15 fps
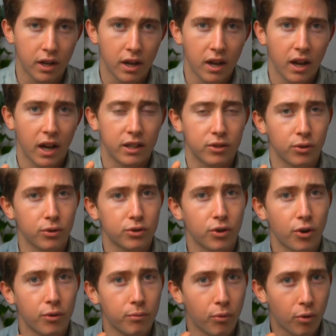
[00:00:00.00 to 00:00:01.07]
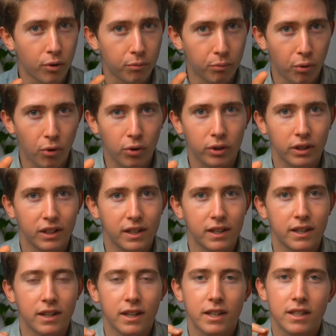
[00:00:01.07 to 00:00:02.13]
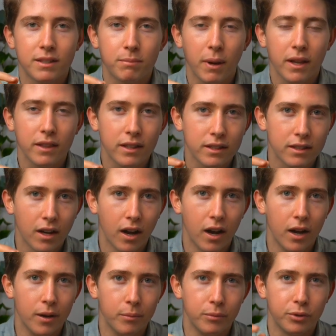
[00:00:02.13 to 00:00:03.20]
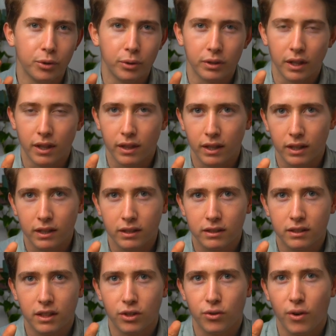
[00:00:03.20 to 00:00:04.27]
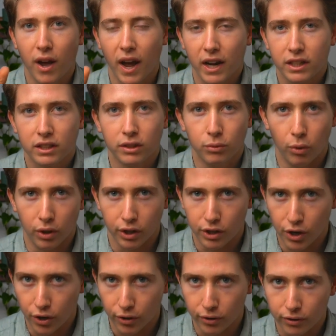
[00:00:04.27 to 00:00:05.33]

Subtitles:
and to also, more importantly, spend the time doing the things that you actually want to do.